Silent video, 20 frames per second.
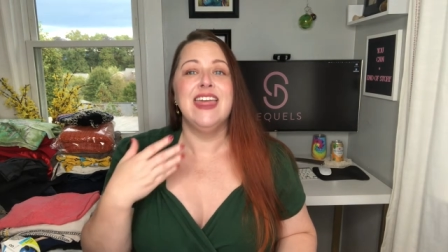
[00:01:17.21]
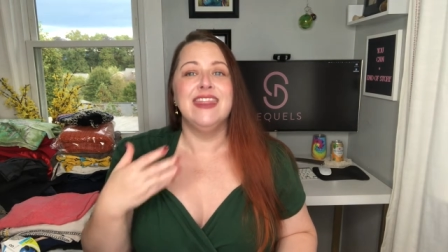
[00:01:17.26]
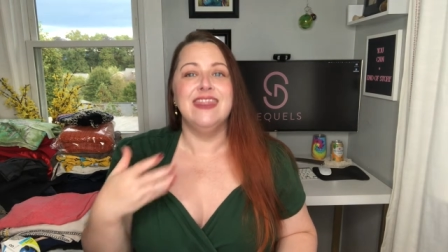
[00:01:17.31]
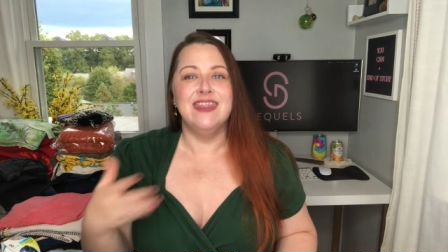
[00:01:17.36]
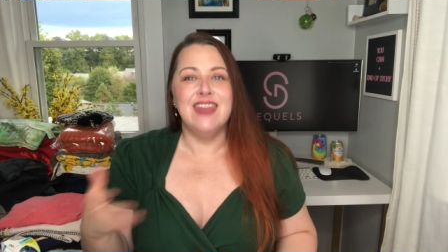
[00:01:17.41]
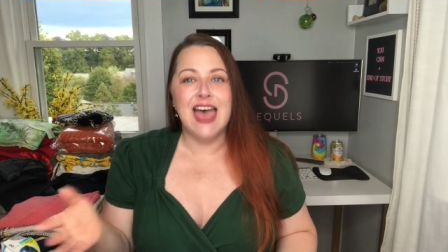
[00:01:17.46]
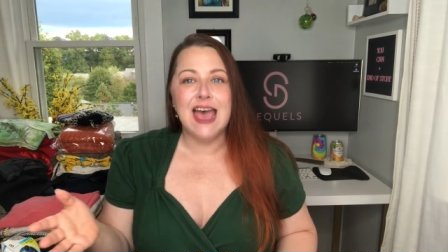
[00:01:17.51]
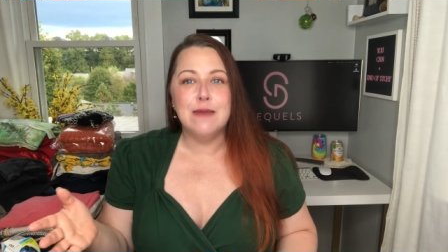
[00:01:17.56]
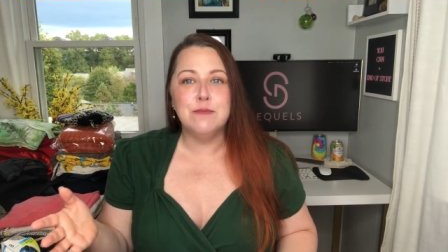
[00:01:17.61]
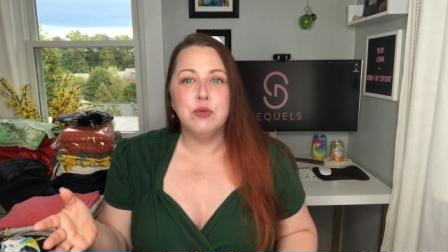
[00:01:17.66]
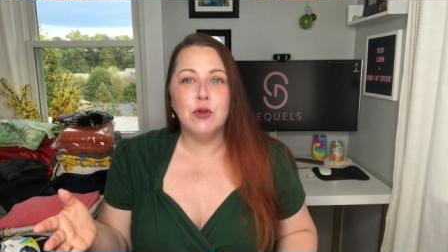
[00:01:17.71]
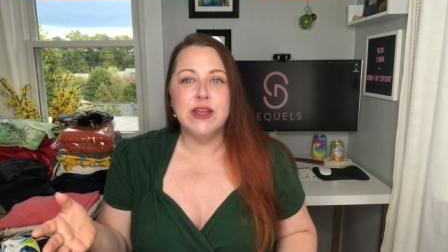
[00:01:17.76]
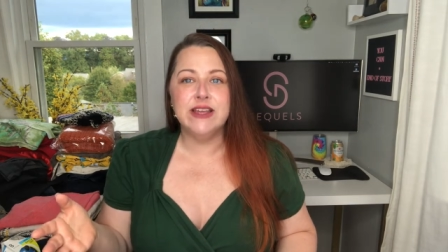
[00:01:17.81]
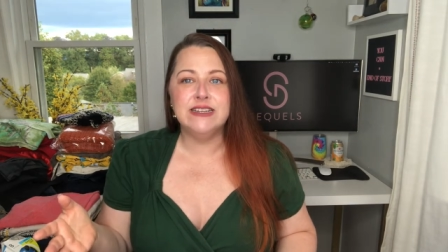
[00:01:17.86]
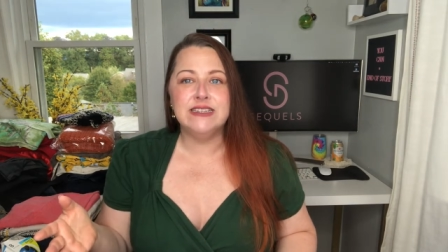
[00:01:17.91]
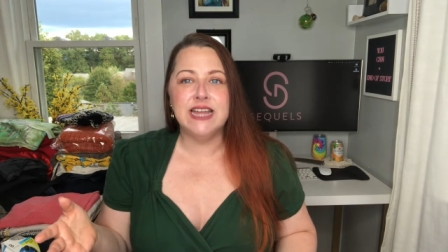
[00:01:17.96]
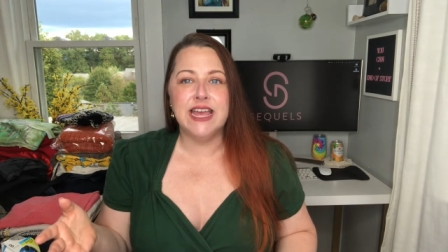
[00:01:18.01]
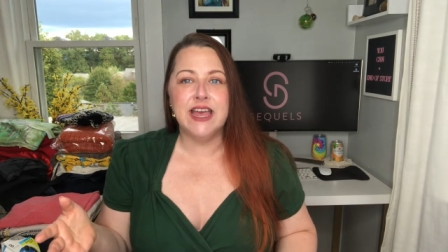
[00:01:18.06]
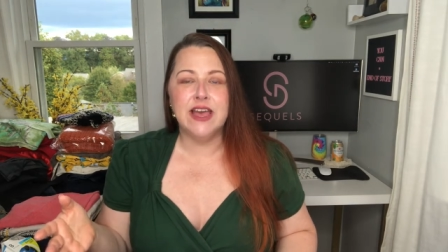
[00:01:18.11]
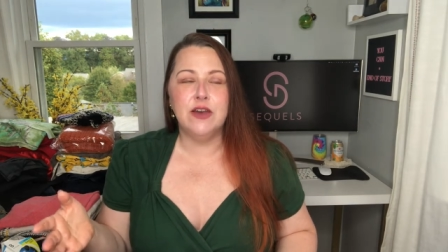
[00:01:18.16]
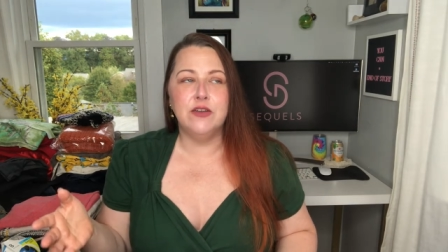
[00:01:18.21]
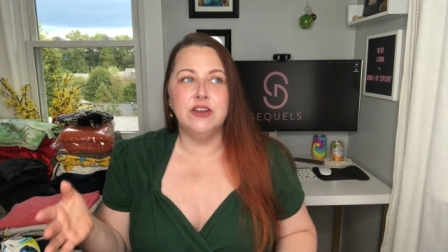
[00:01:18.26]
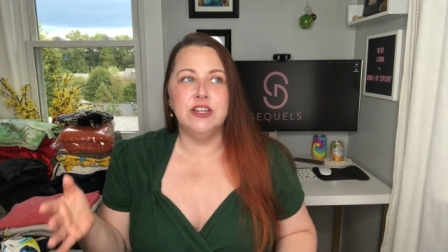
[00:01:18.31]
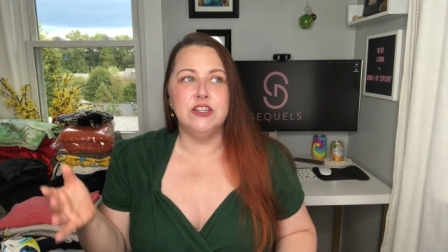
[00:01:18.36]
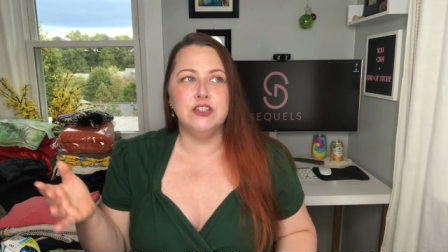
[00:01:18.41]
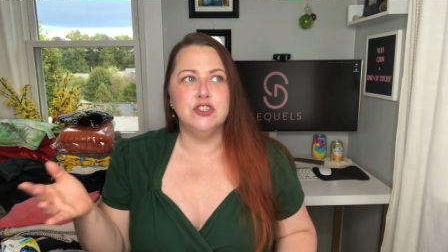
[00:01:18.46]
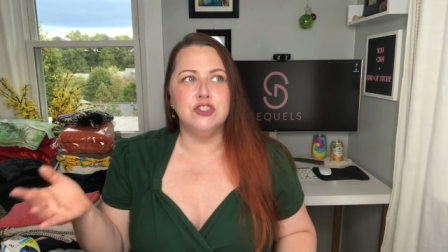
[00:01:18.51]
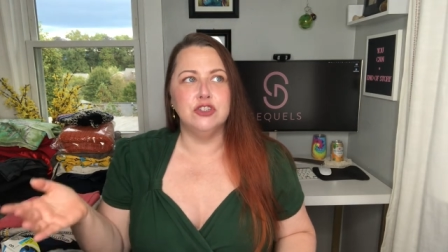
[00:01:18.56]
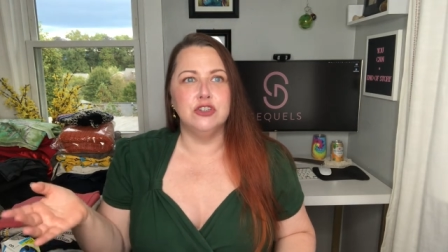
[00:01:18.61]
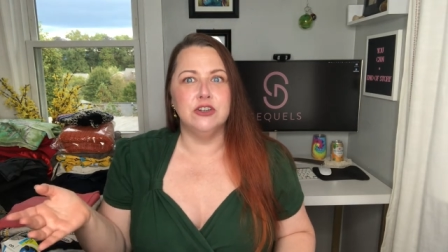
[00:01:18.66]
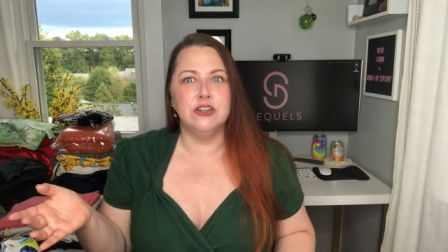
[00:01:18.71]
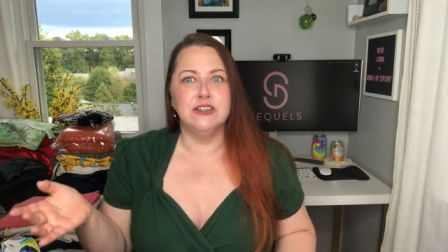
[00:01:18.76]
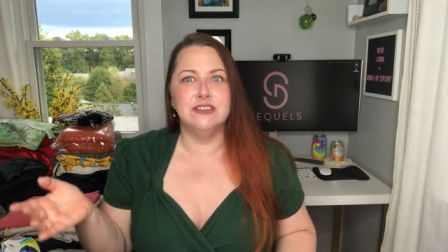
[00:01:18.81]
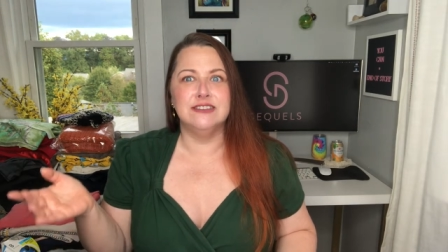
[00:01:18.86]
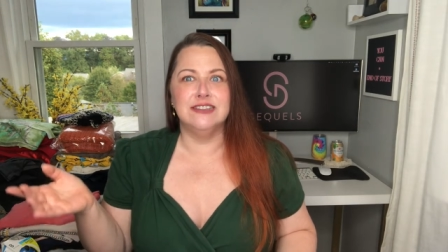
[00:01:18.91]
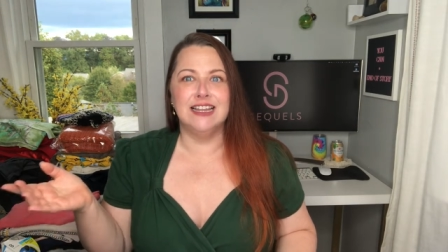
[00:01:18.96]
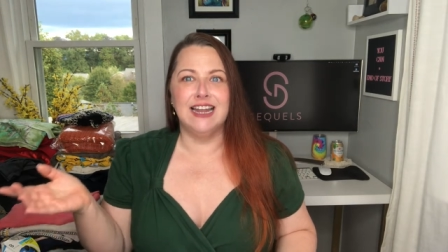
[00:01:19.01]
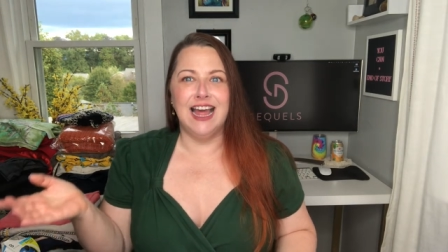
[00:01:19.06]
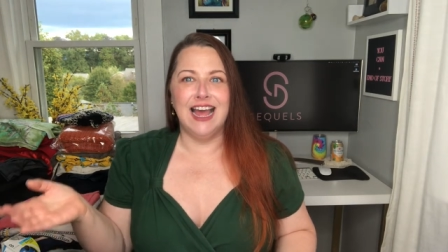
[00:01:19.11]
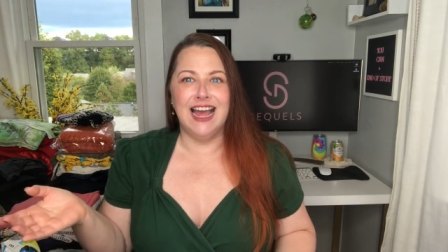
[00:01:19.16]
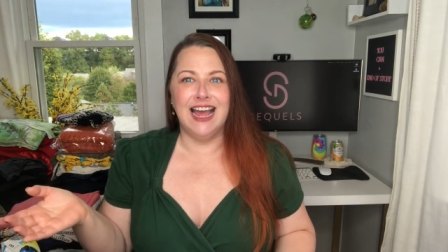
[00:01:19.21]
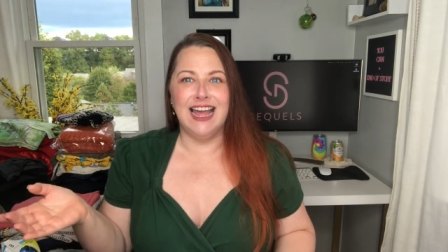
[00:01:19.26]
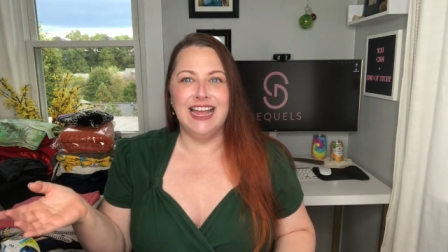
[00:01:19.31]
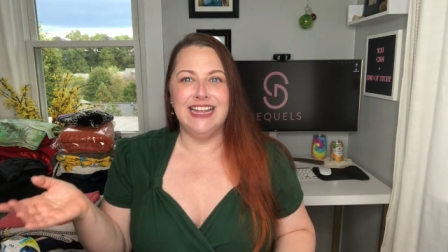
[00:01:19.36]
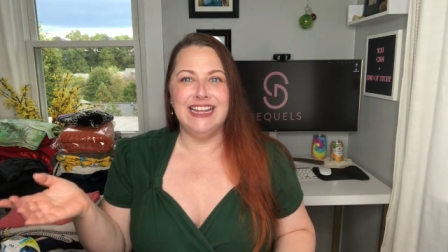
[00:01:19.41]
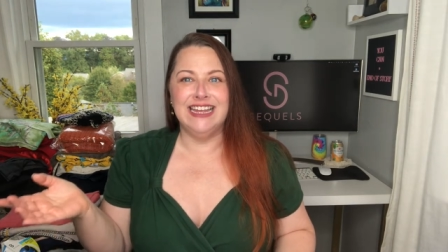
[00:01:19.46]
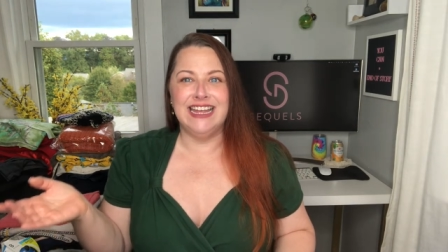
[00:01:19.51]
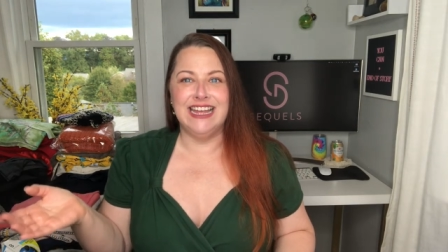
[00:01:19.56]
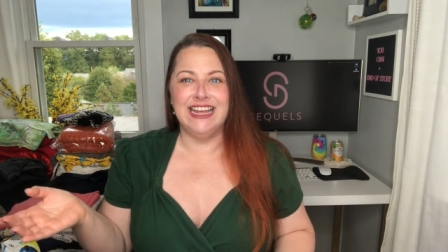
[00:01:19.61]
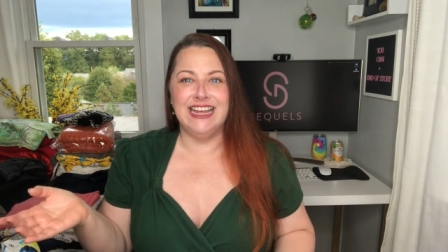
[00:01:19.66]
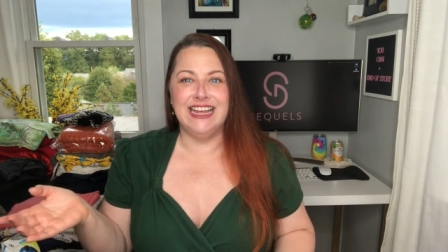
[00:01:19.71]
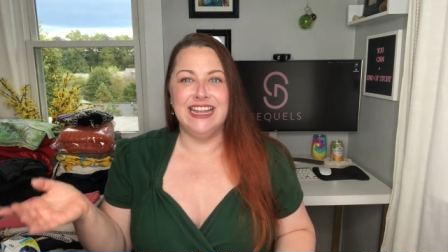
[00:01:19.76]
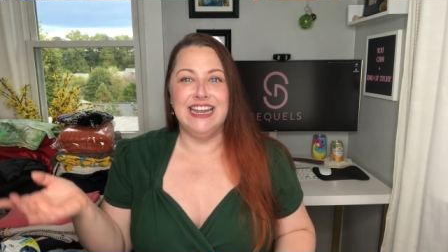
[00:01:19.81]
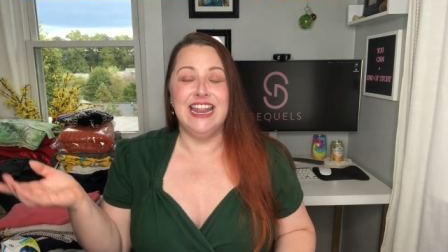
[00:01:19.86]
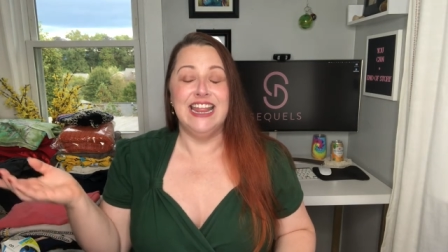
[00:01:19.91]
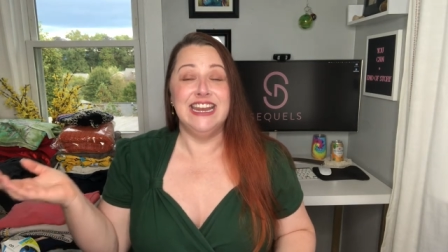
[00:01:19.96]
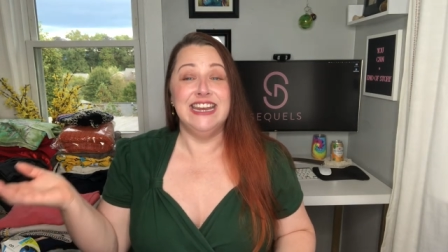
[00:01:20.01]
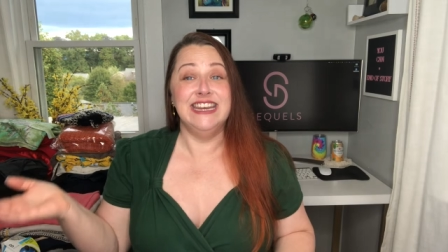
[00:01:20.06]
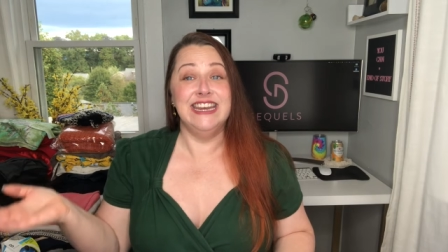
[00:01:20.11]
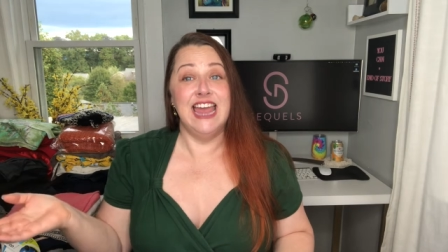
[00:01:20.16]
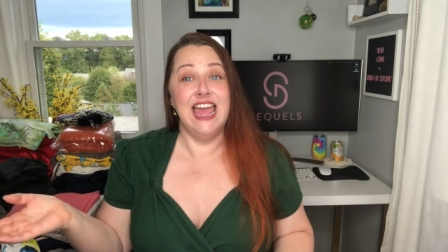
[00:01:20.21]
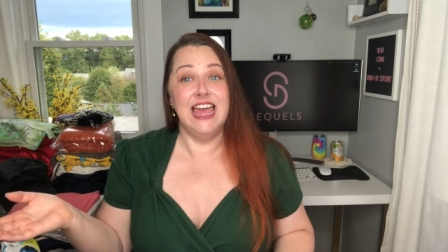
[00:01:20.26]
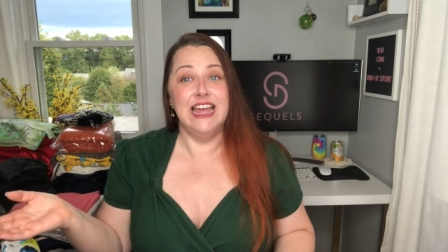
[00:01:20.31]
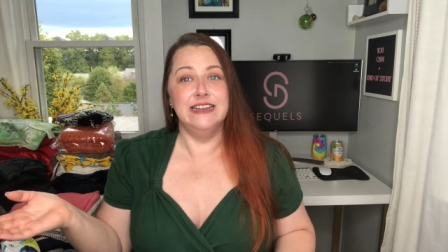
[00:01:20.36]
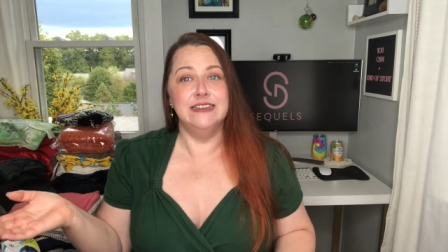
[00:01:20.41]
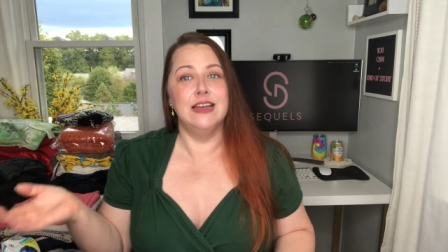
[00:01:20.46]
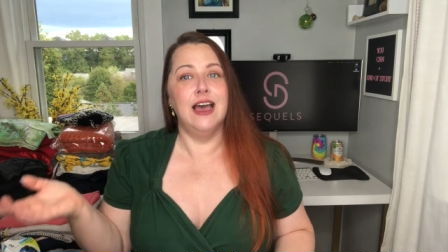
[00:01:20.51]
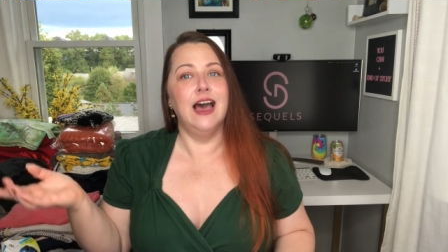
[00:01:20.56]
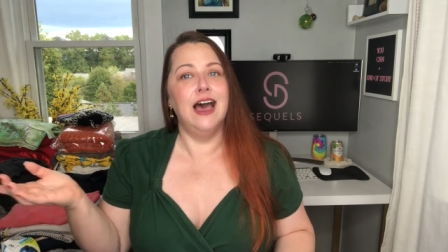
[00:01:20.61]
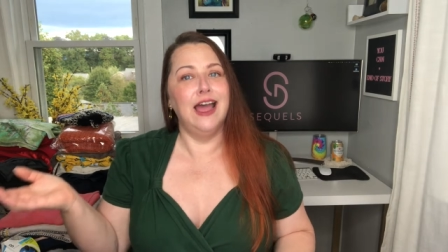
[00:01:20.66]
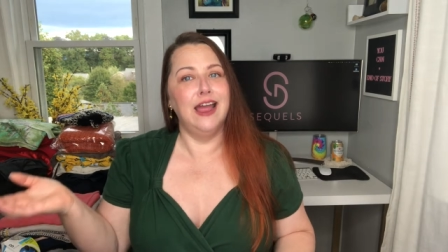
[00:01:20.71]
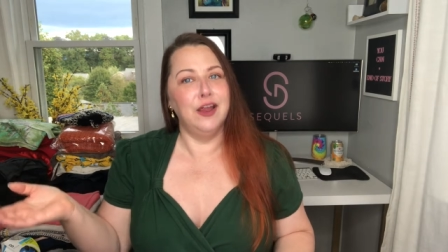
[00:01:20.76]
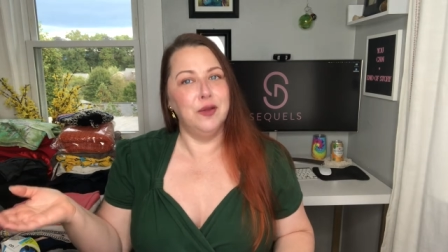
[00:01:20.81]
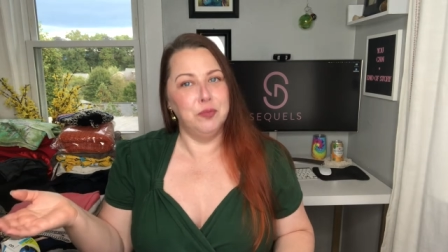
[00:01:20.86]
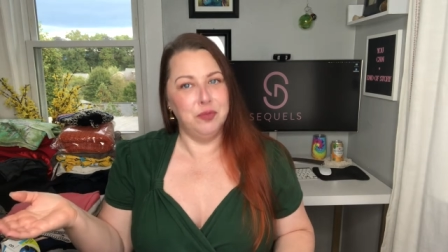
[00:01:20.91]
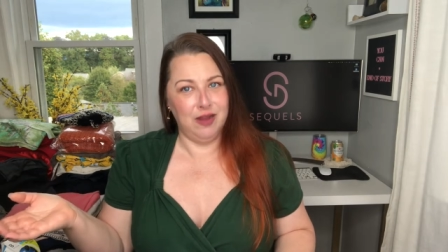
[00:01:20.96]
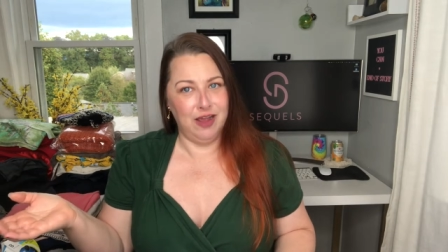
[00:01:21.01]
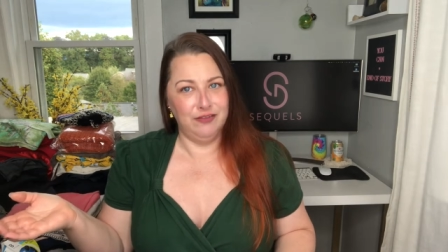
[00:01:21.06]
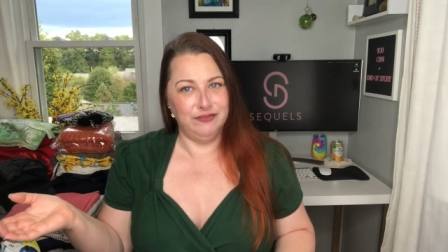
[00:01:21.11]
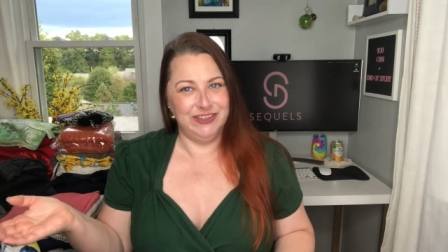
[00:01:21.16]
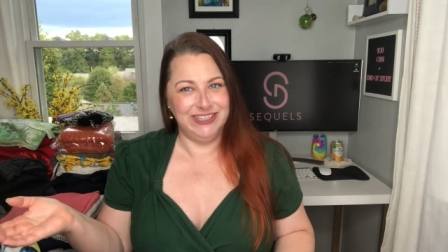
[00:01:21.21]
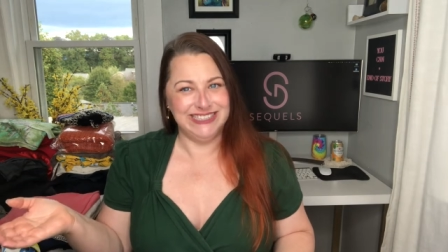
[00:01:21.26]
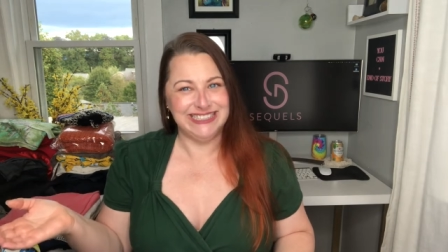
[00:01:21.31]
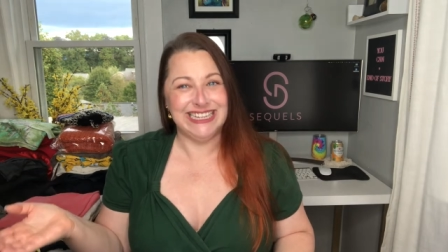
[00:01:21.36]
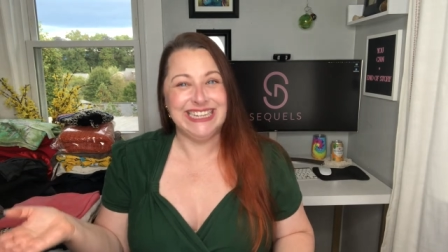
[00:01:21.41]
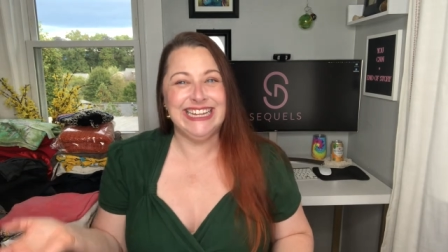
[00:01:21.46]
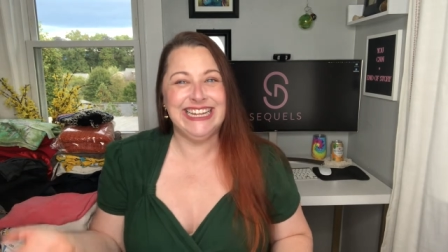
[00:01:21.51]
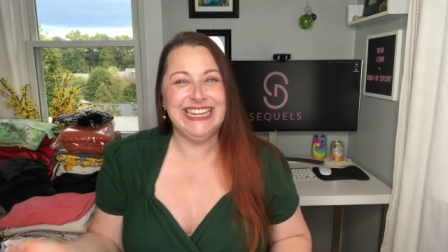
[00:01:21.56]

That breakdown ensures that I can net a higher profit.